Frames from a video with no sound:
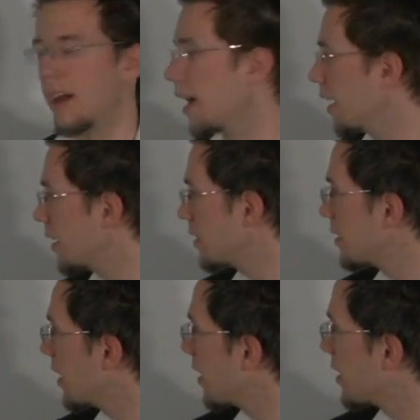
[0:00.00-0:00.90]

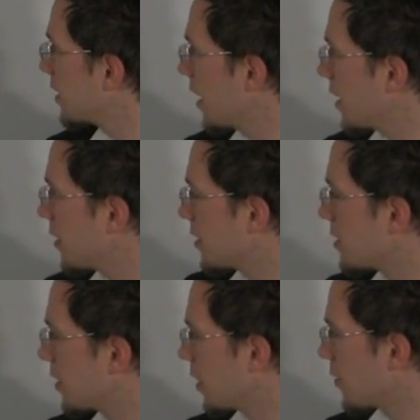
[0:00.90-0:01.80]
And yeah, you can
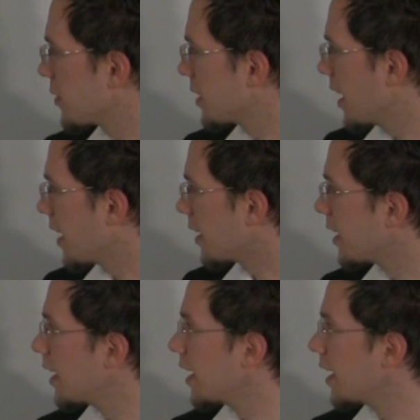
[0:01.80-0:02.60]
start off with that.